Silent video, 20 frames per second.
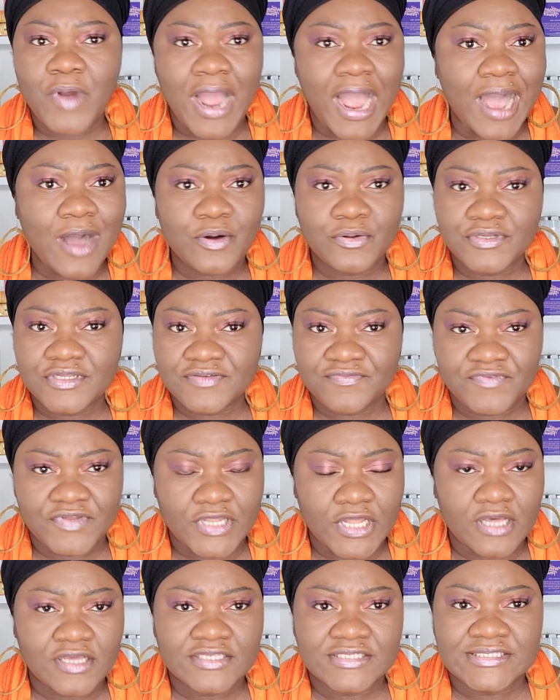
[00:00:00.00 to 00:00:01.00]
how they've
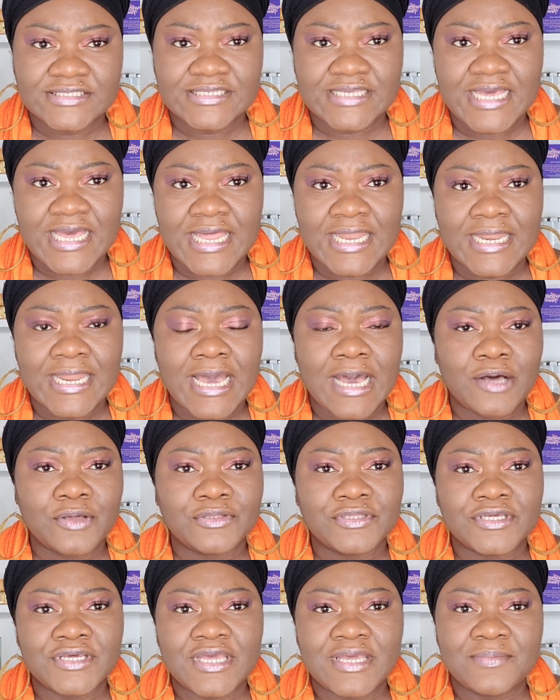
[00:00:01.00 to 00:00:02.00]
lost and how
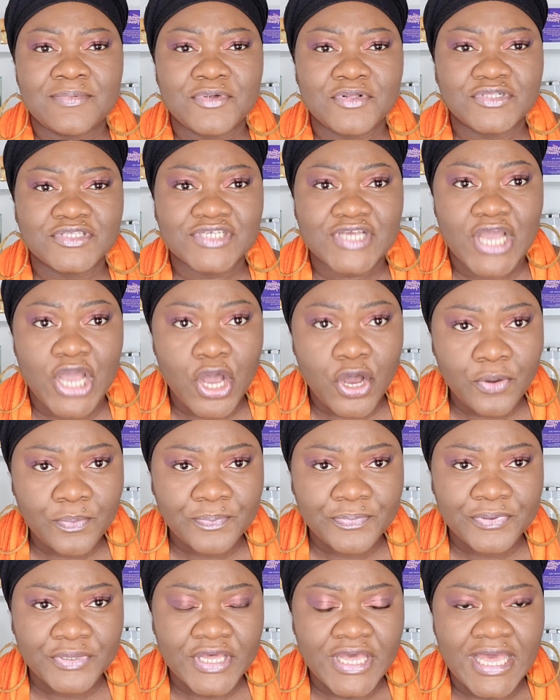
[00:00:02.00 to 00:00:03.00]
they're able to
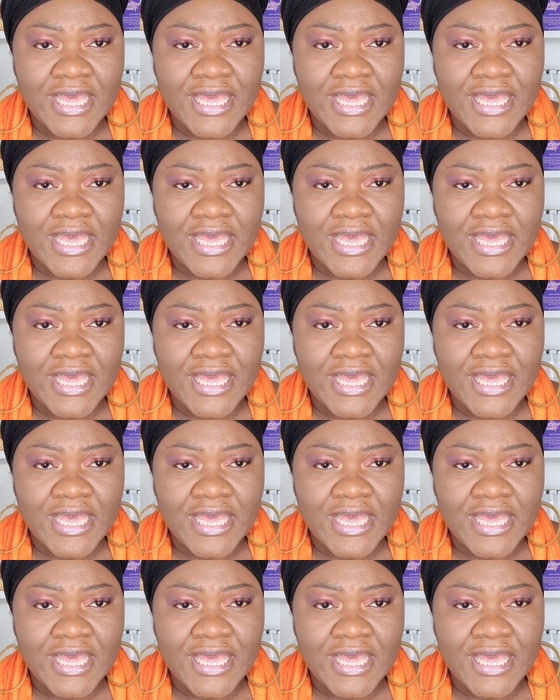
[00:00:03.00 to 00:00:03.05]
cope,